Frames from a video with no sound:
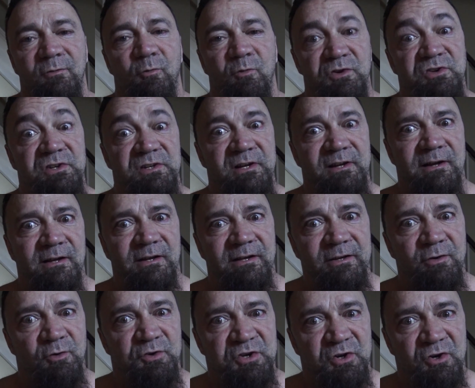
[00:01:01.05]
which is like a
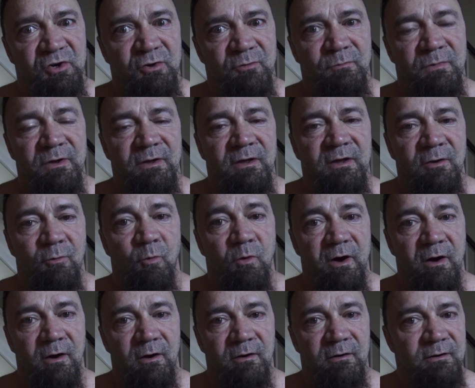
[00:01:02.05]
legal term
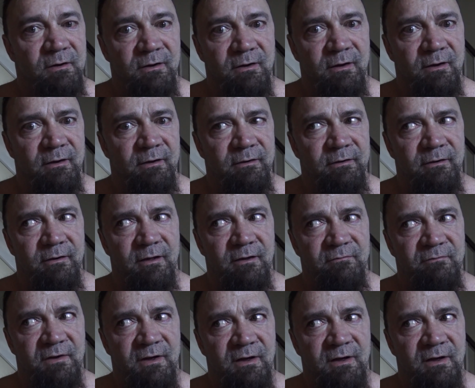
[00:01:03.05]
where you're not